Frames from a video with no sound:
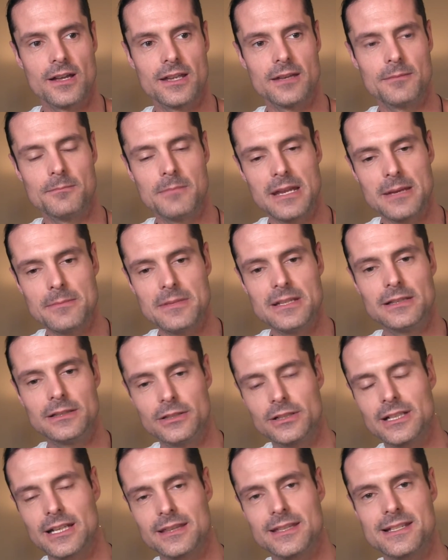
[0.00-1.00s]
It made me
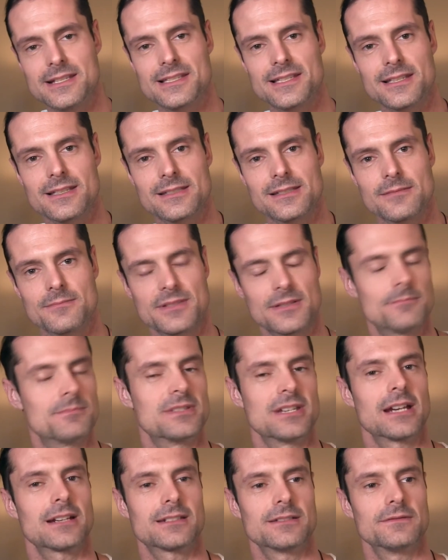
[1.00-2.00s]
look at these systems
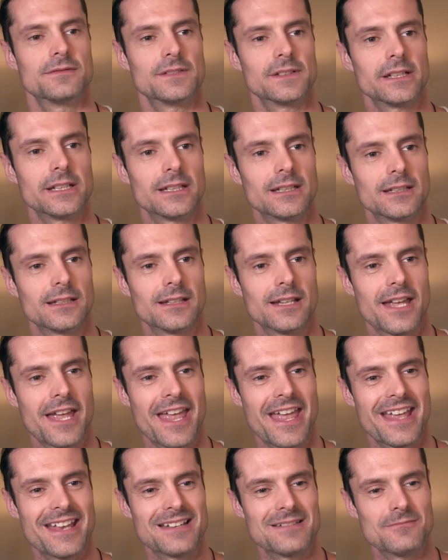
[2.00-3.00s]
objectively
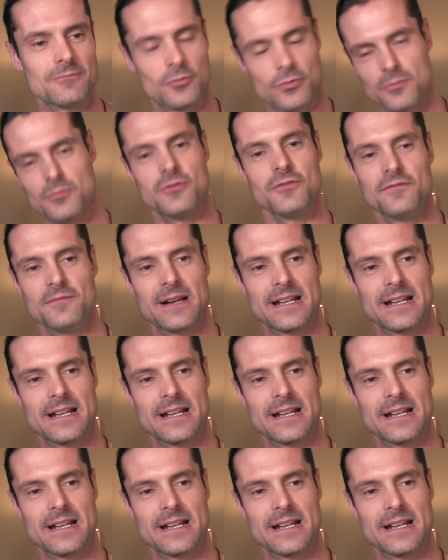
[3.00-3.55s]
and remove